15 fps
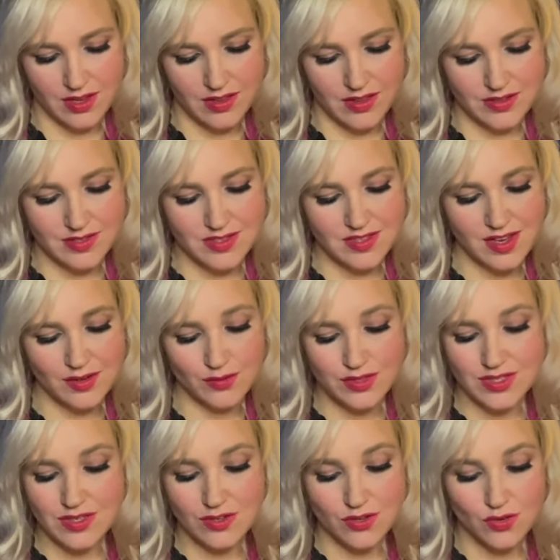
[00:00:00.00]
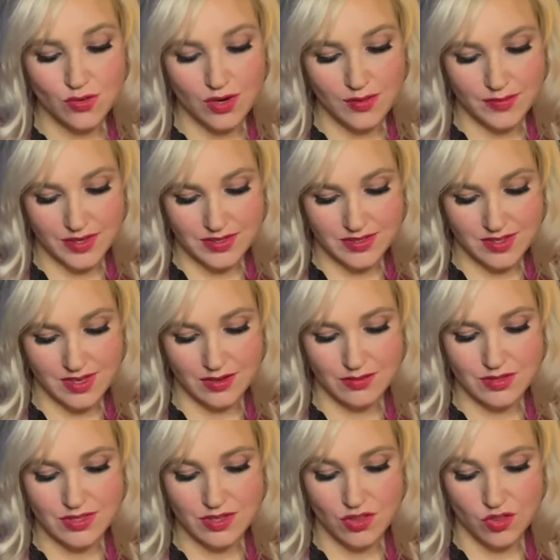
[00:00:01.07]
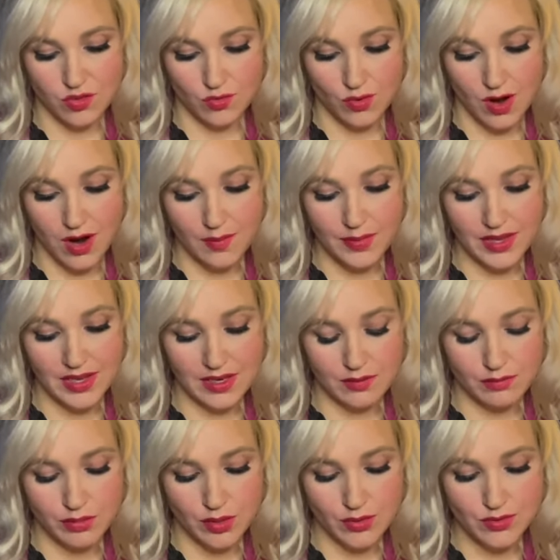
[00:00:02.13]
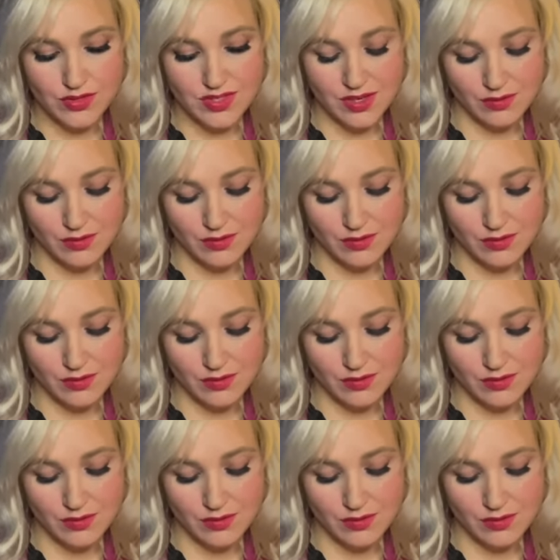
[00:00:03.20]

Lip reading: The sun was enormous, and it was throbbing and pulsing